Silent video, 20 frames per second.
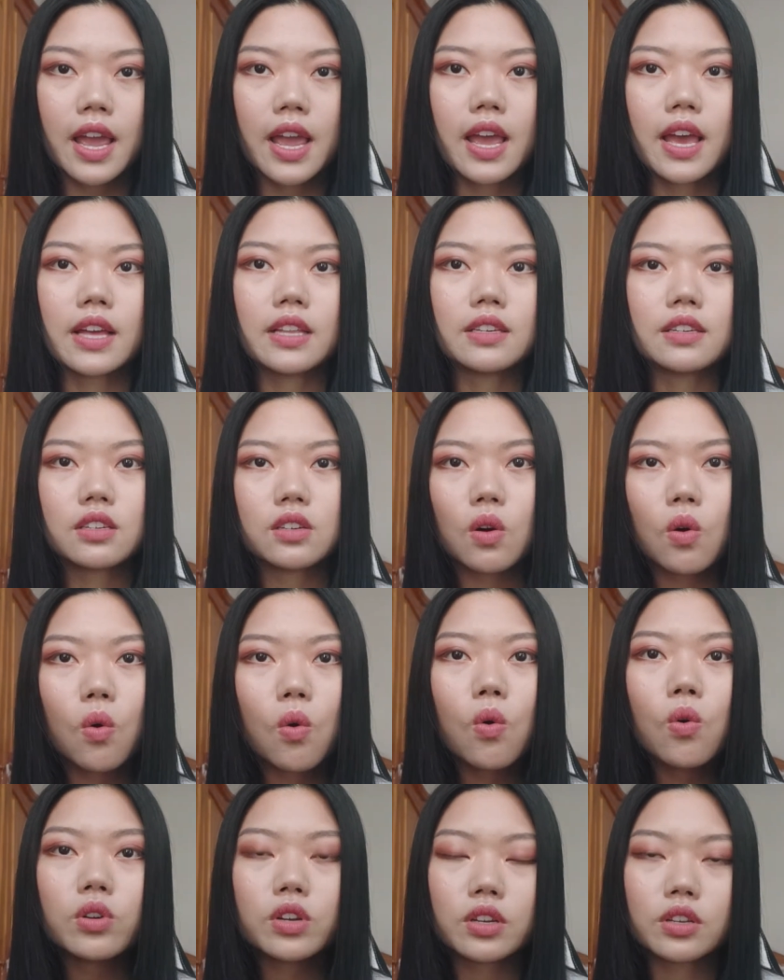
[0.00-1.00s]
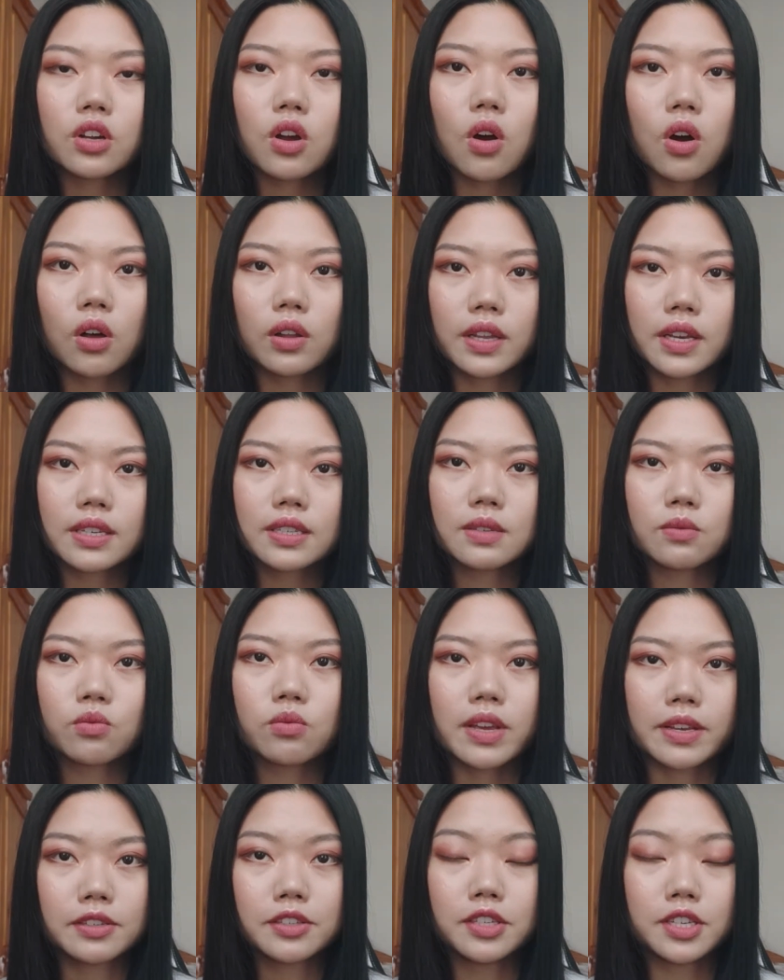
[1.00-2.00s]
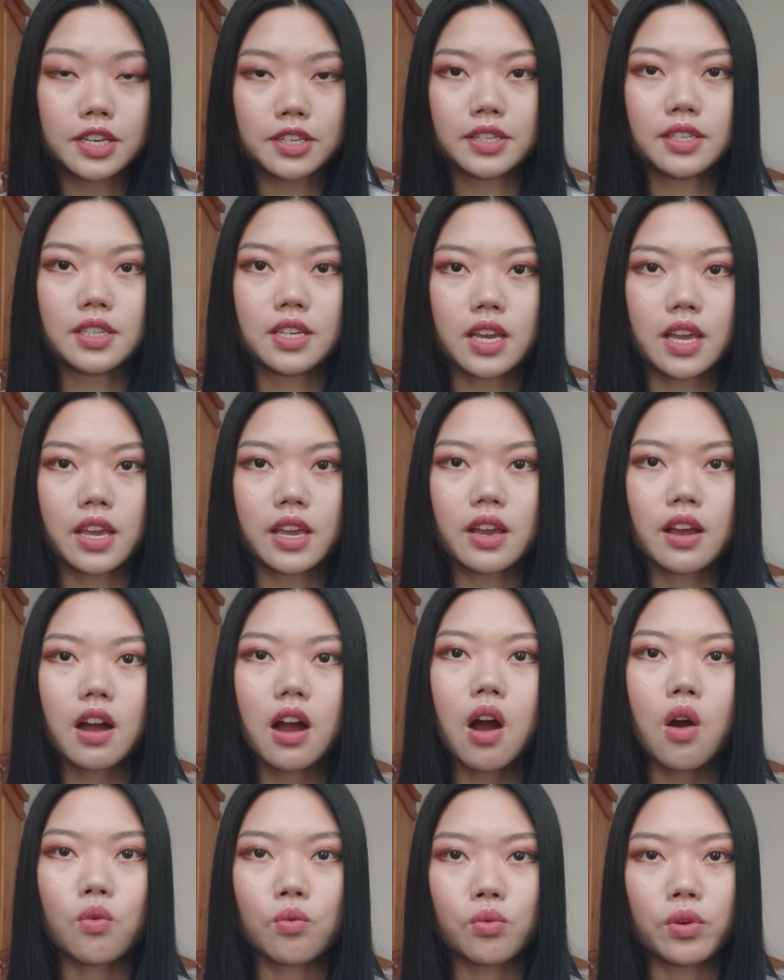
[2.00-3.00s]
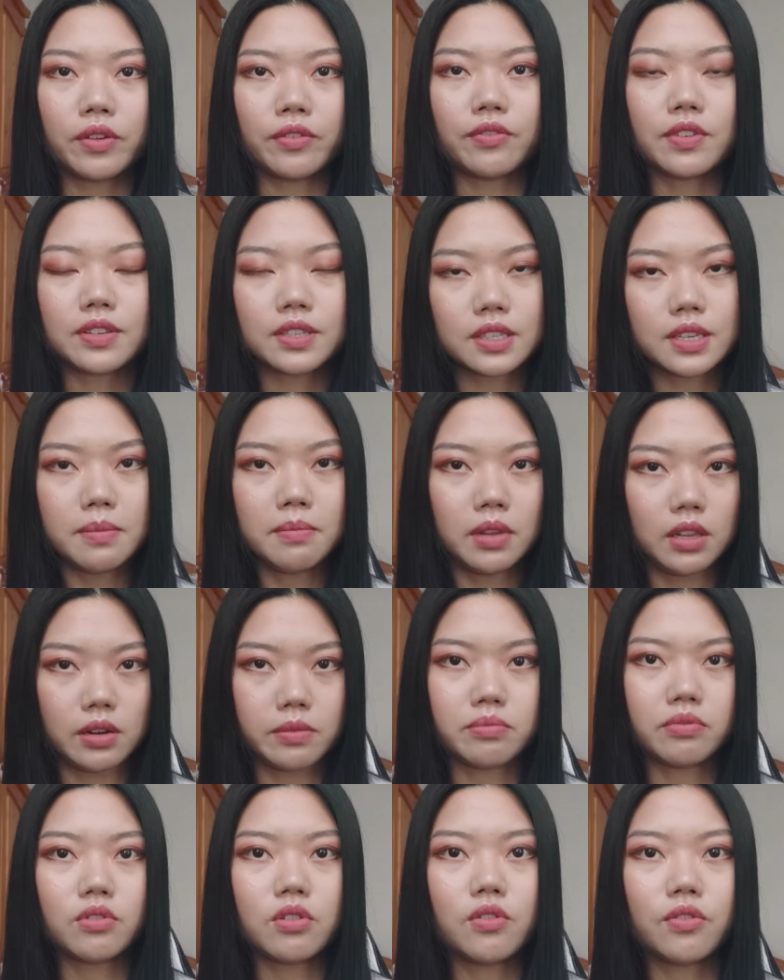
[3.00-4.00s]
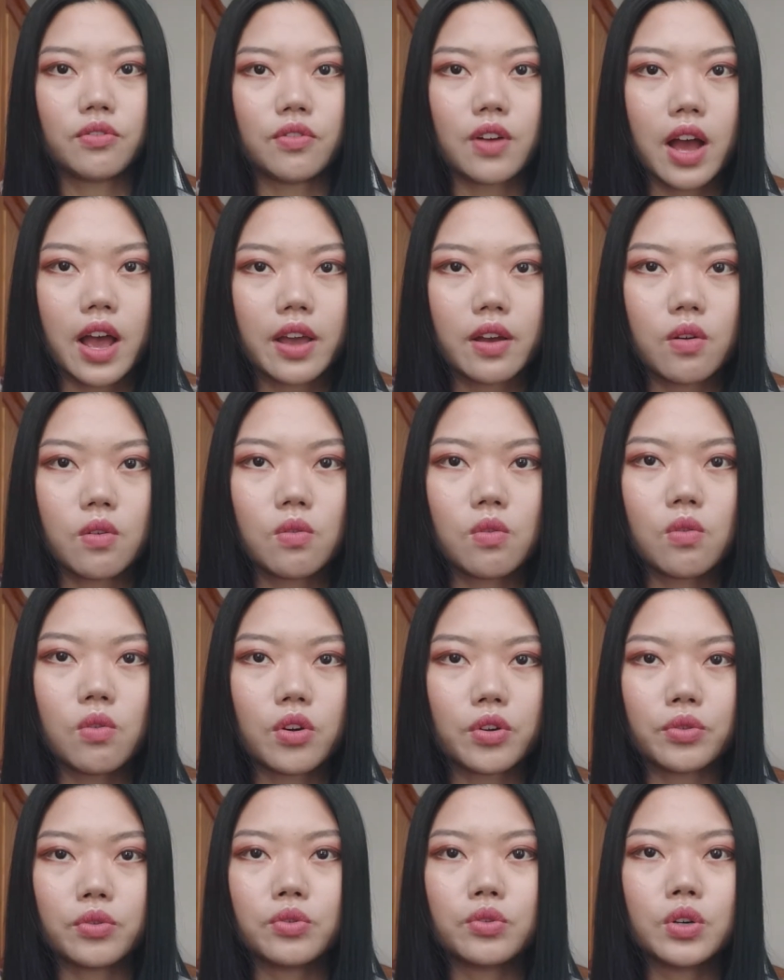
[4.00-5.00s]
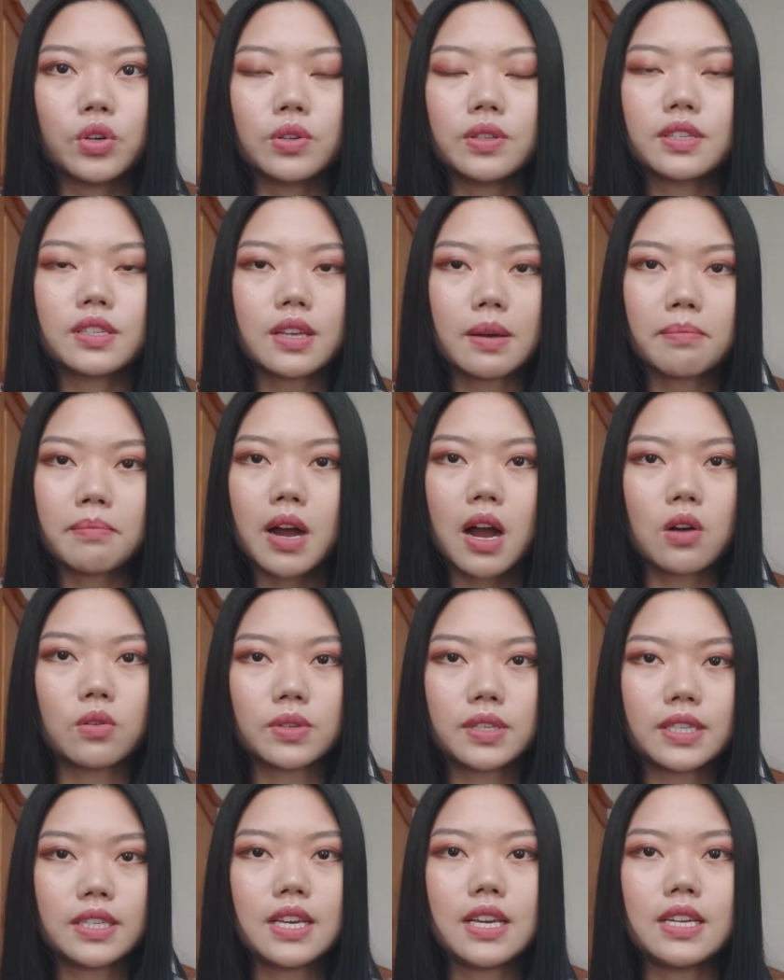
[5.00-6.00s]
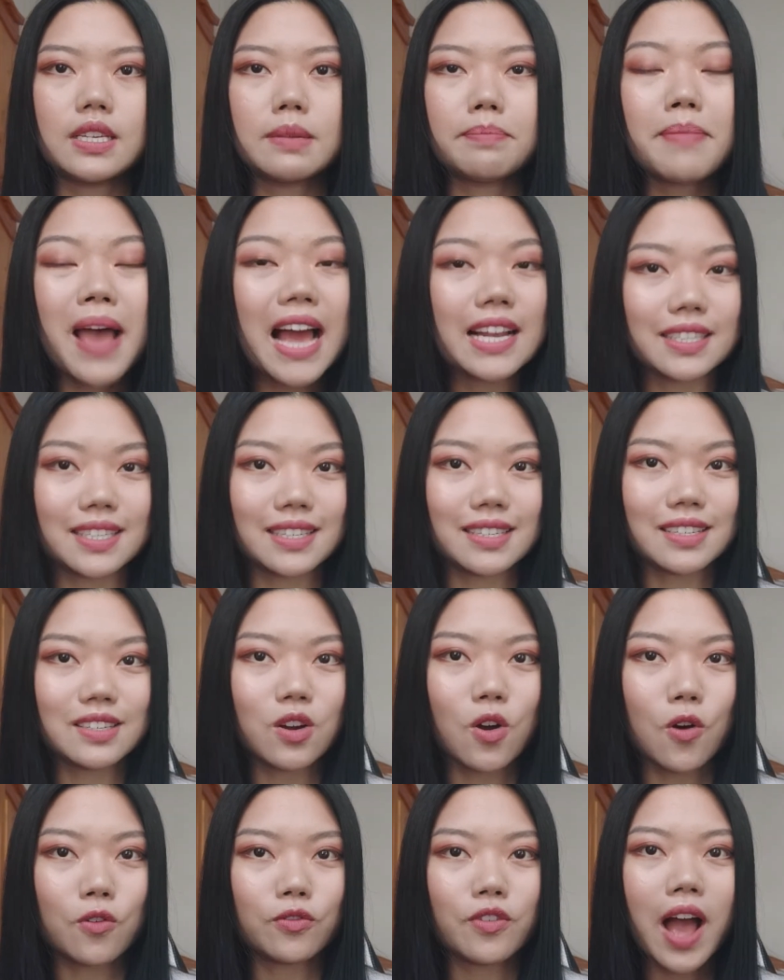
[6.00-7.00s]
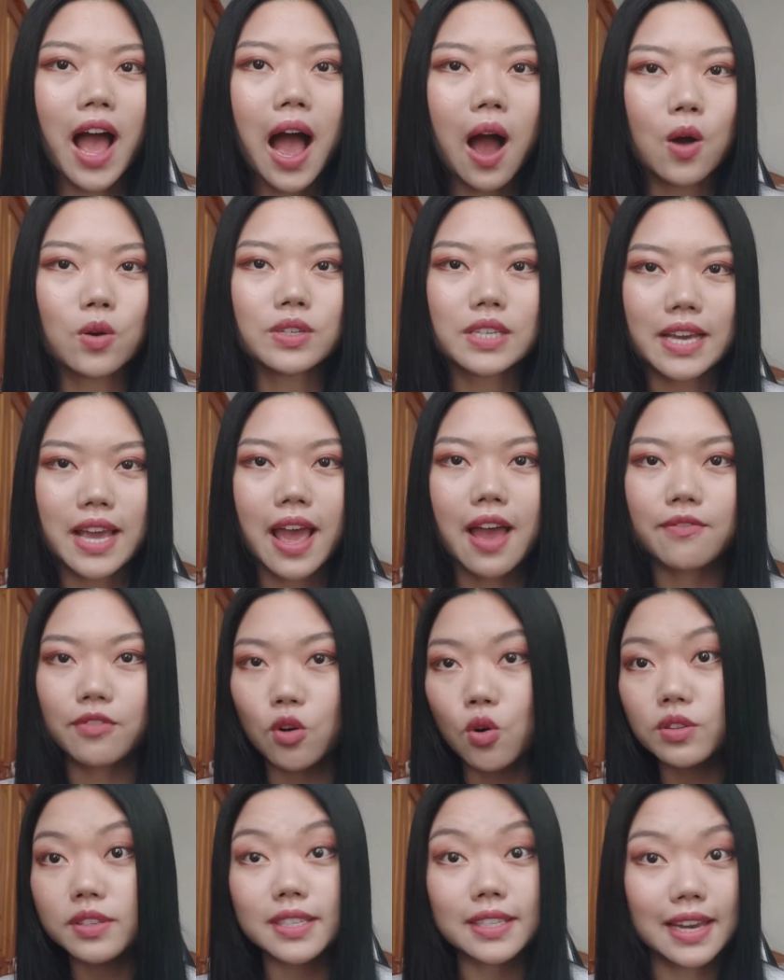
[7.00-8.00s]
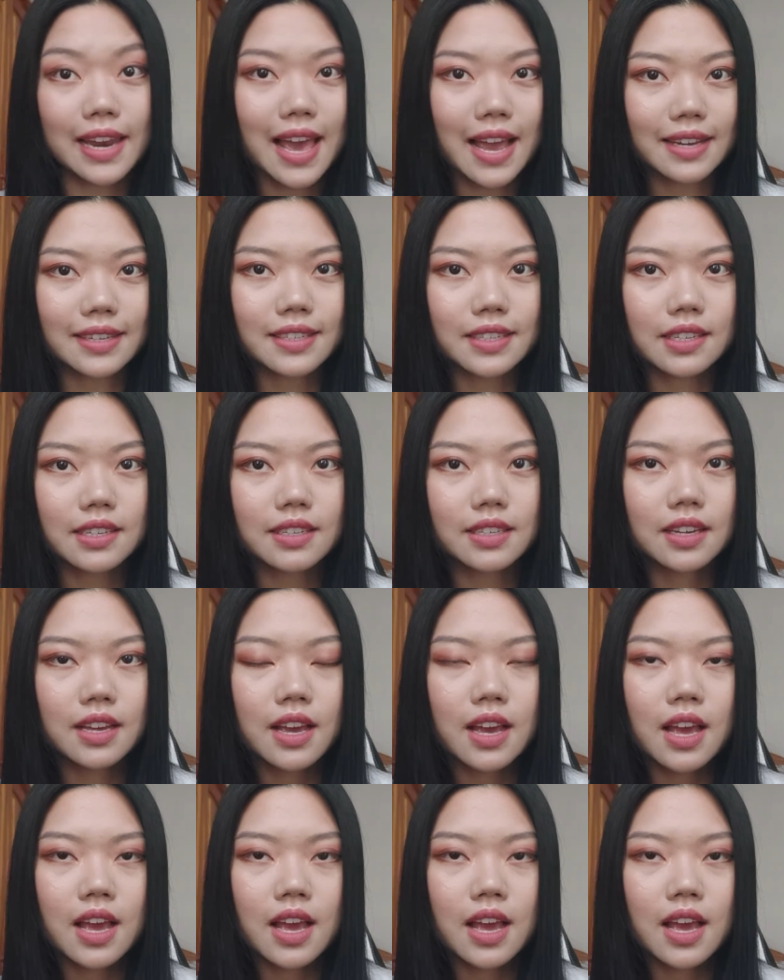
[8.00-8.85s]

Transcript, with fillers: and all the callings existing are with a similar profile, or you could somehow see the pattern of how they have got selected.